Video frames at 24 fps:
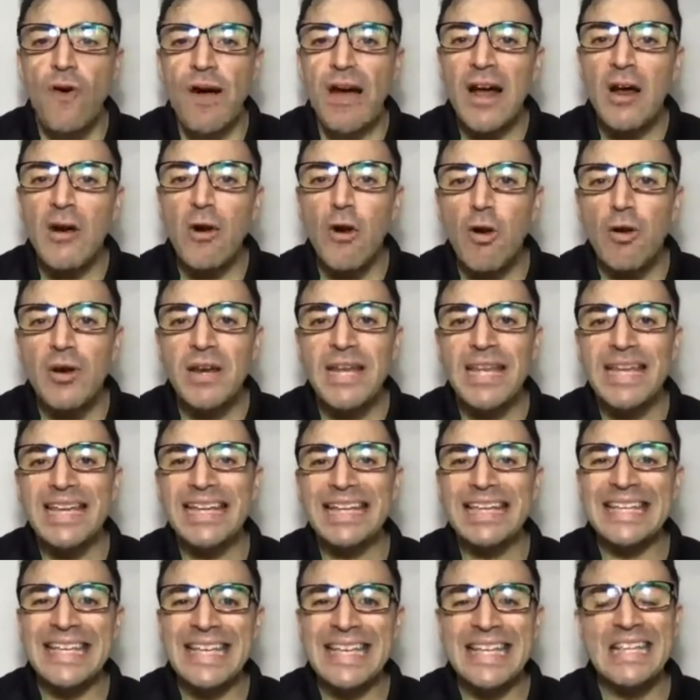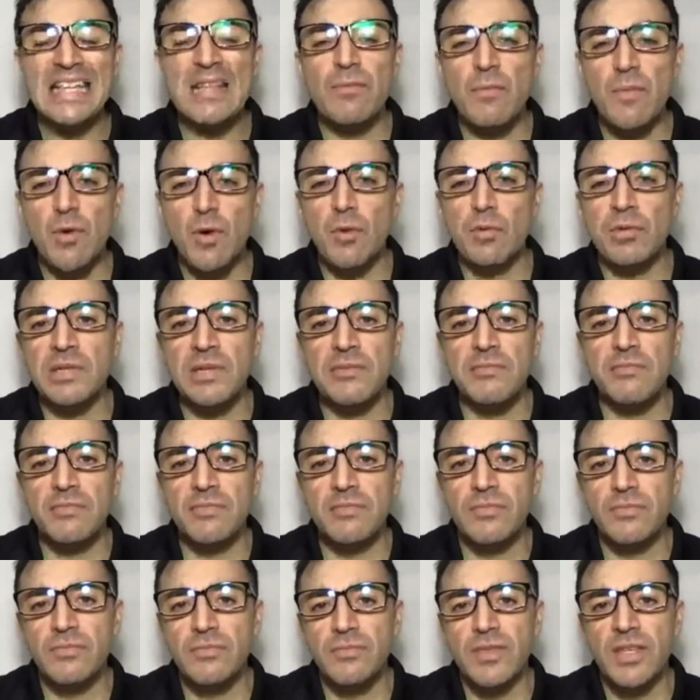chronic kidney problem.
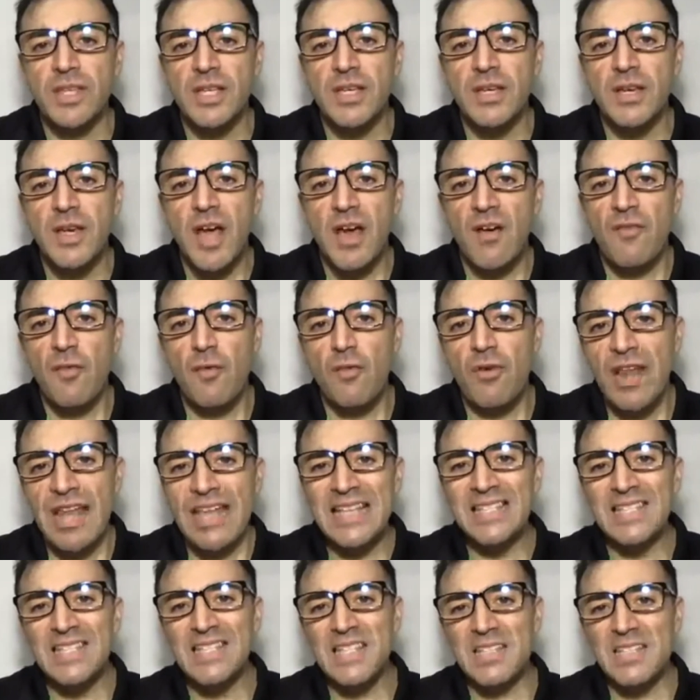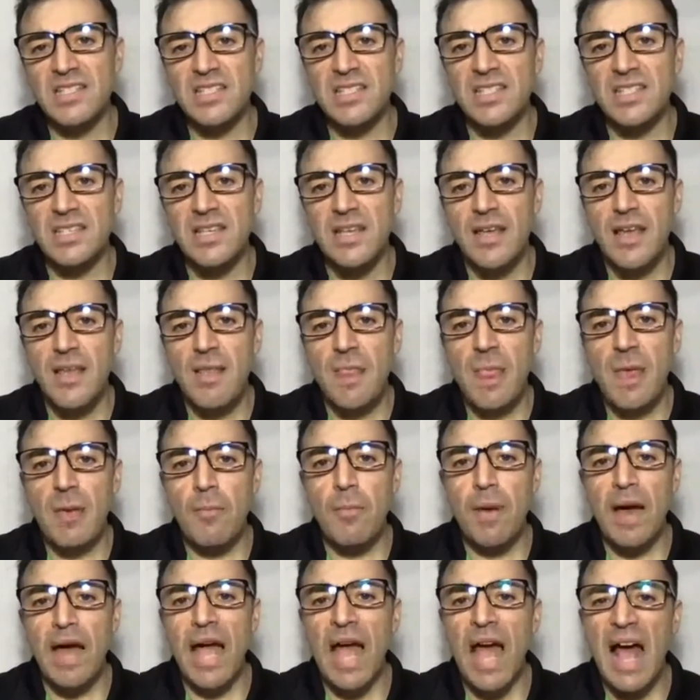For instance, they
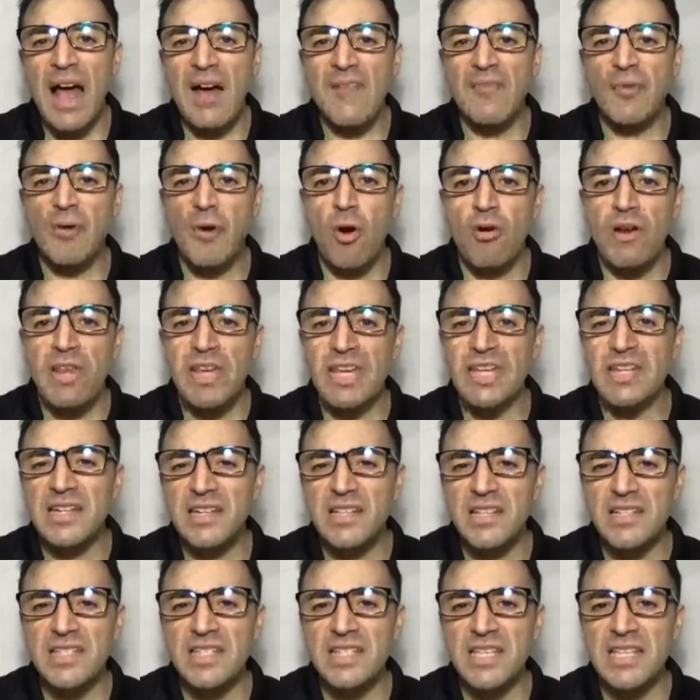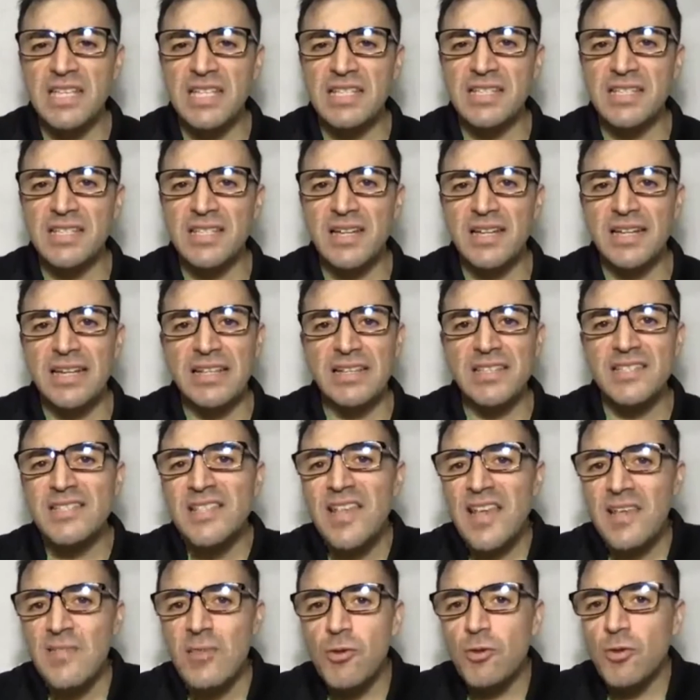might have chronic kidney disease, let's
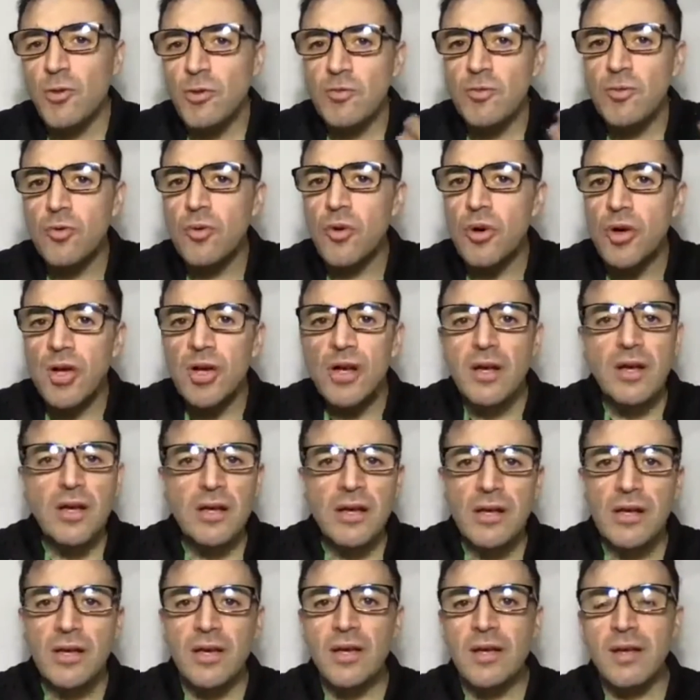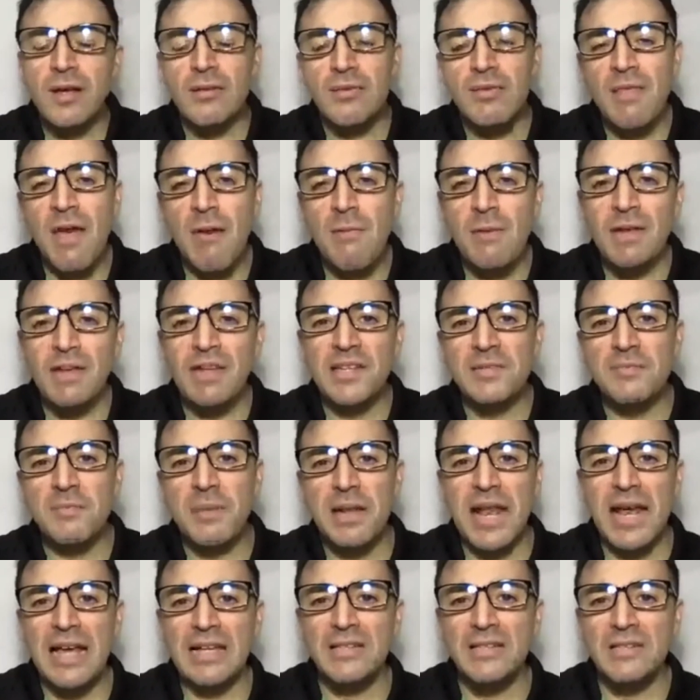say due to diabetes
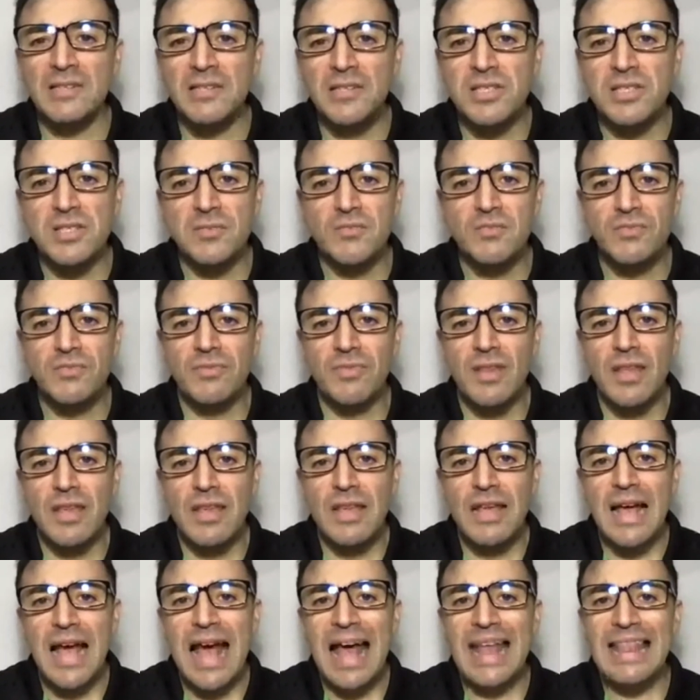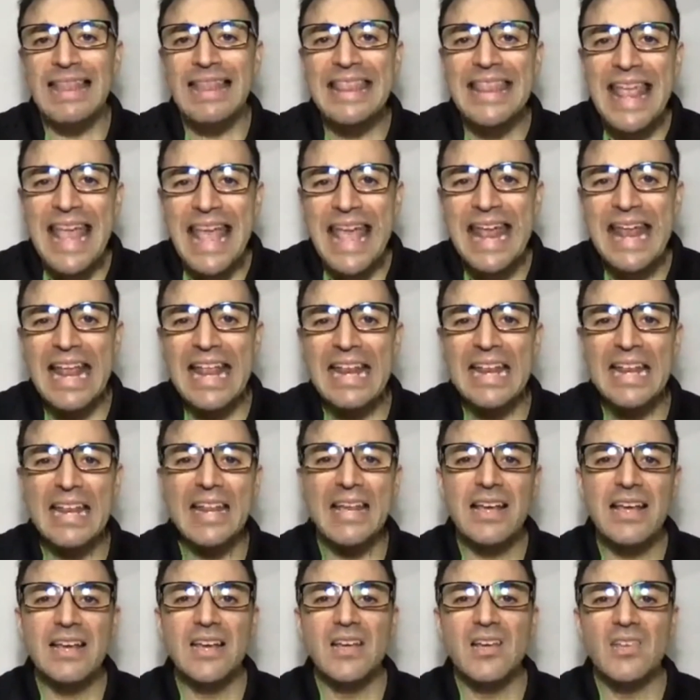mellitus, and then
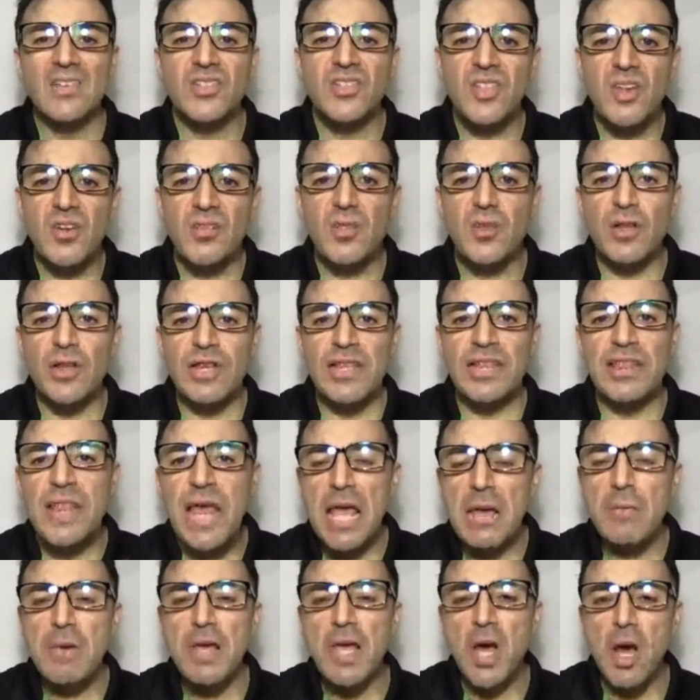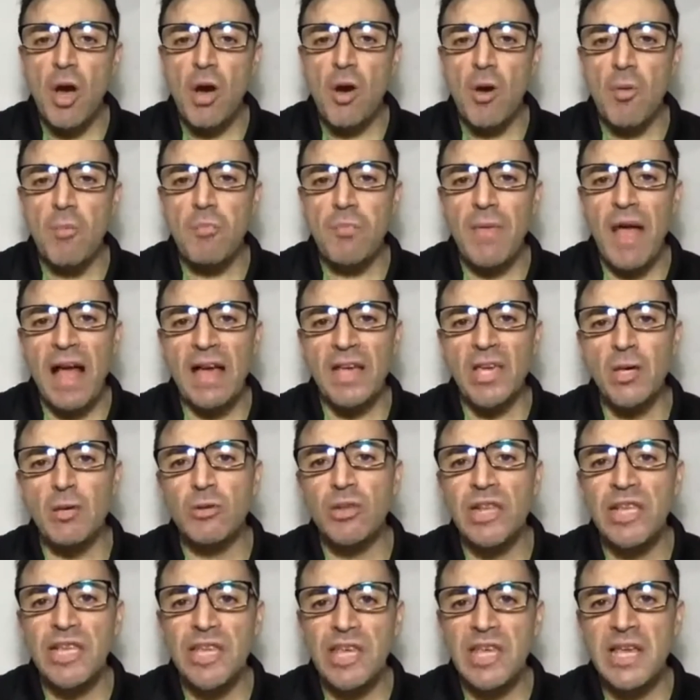suddenly they become
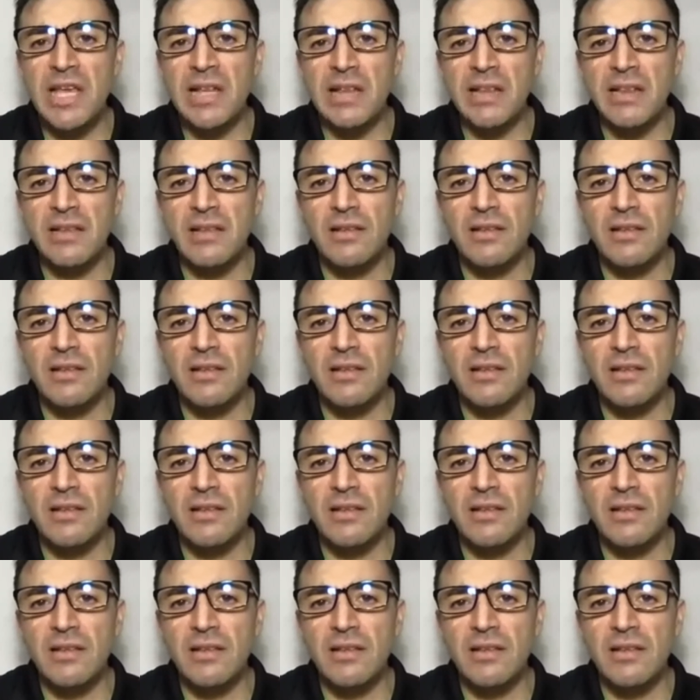acutely ill,